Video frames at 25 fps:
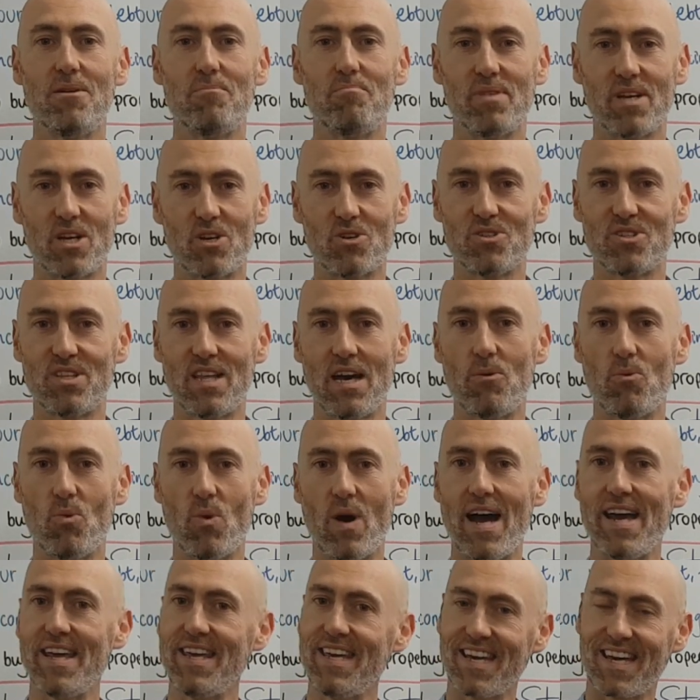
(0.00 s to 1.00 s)
because that
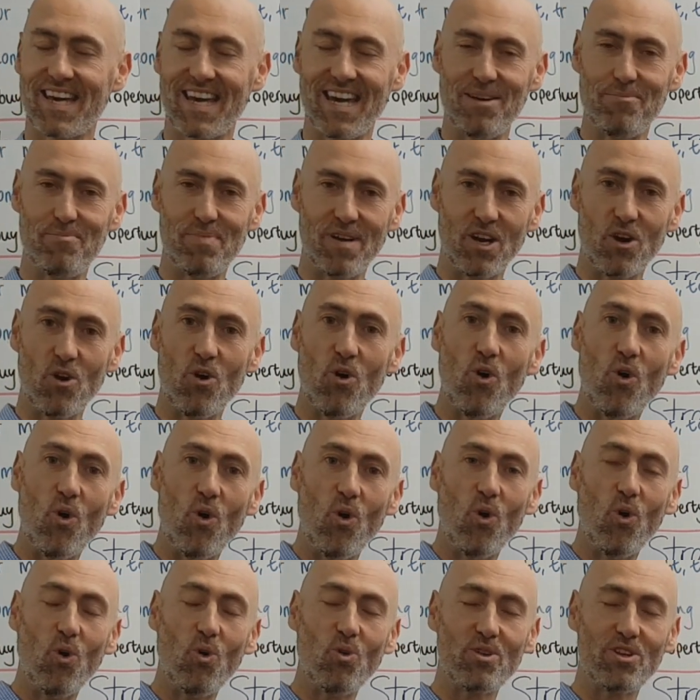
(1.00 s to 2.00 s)
way you're keeping
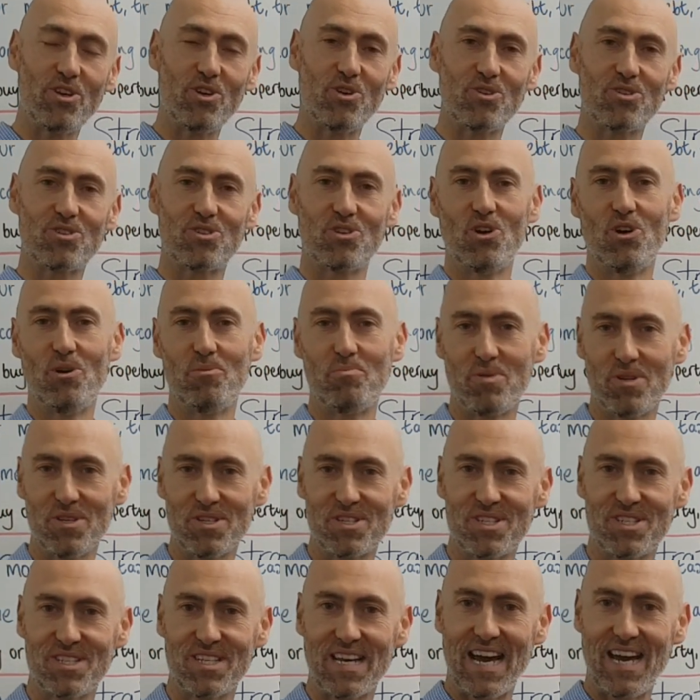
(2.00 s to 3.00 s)
all your surplus
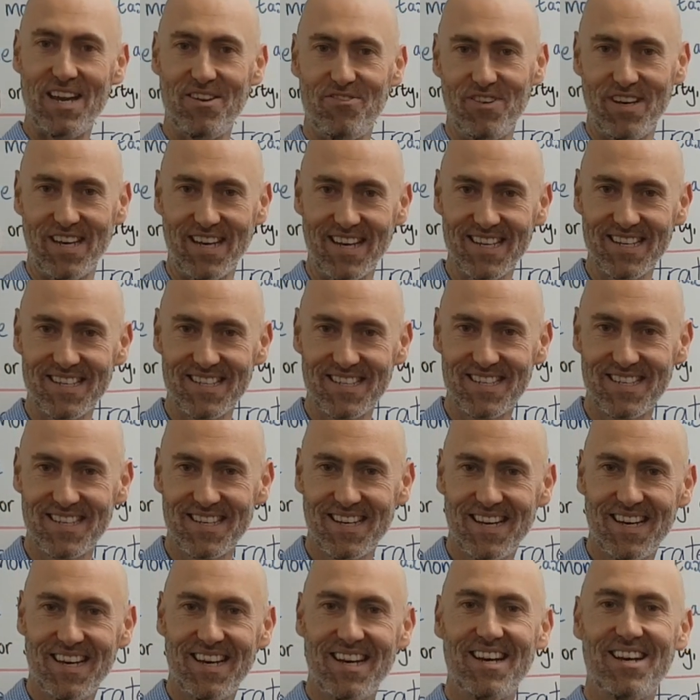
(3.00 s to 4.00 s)
savings
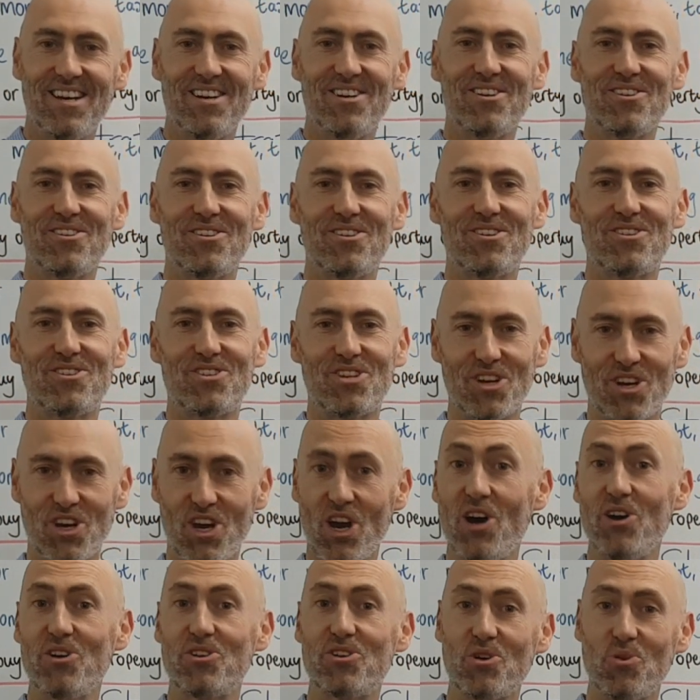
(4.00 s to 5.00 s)
to
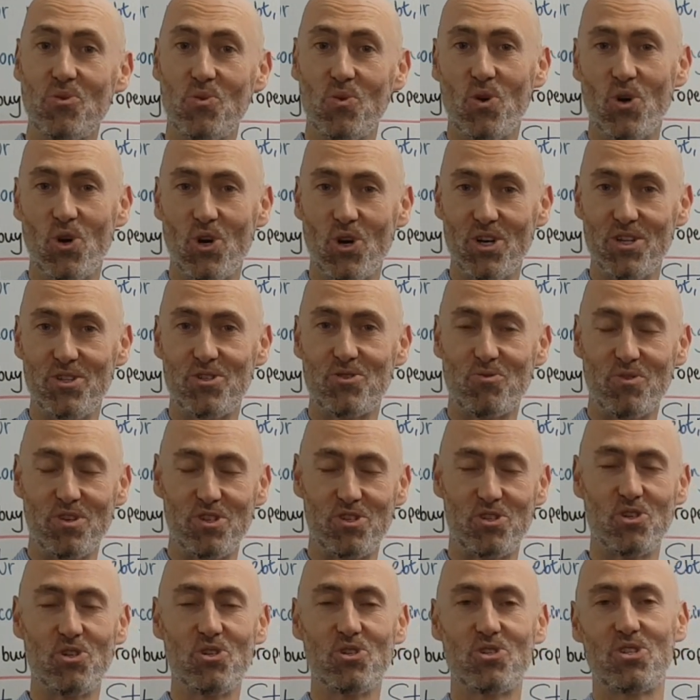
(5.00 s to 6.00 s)
go towards
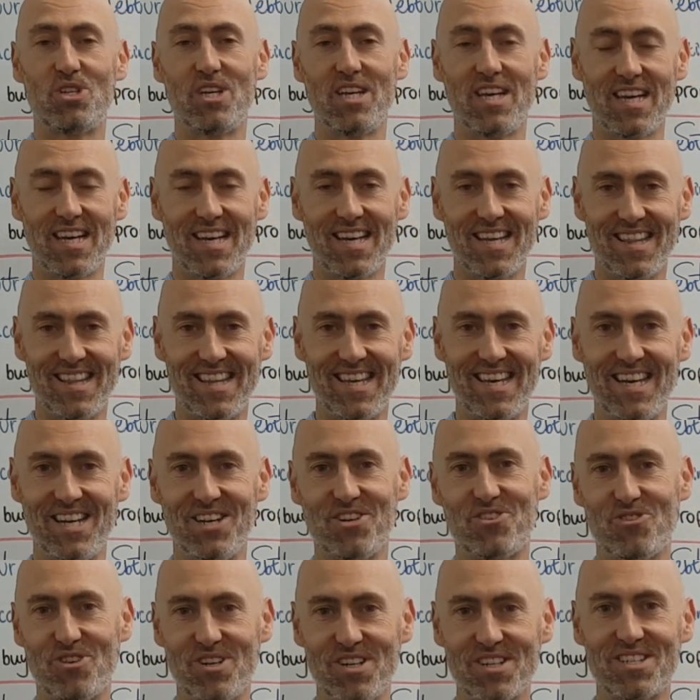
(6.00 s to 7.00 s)
reducing the
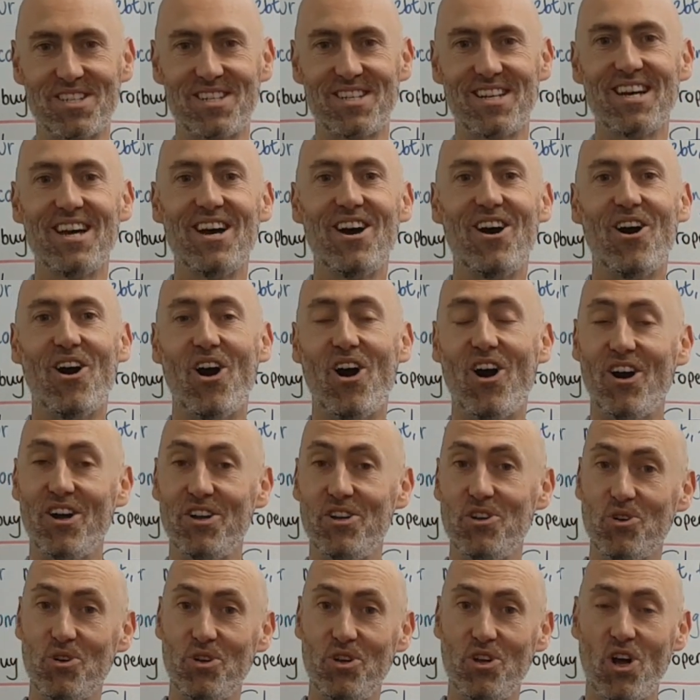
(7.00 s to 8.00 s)
interest on
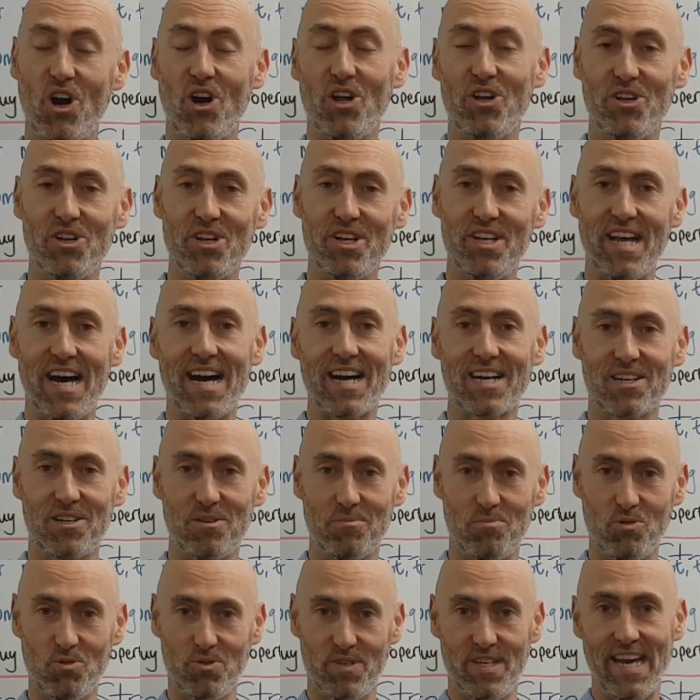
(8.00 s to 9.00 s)
your
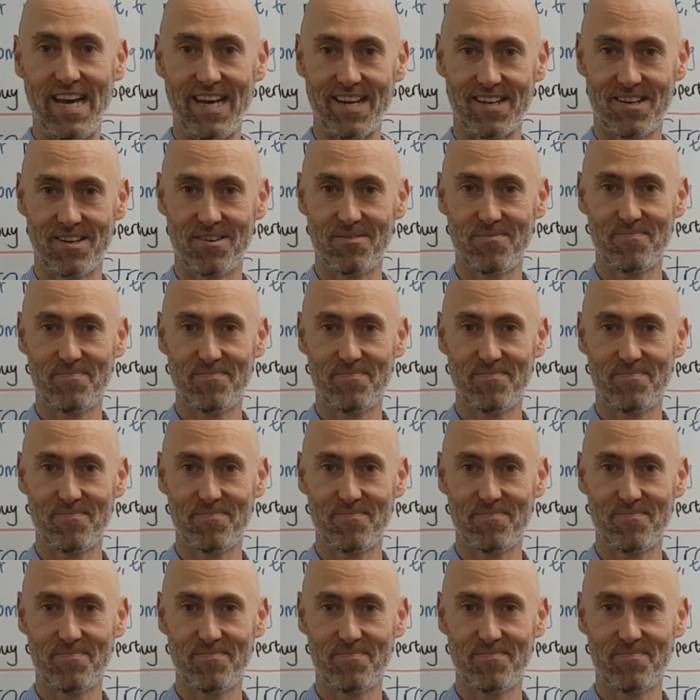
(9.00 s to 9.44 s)
non-deductible debt.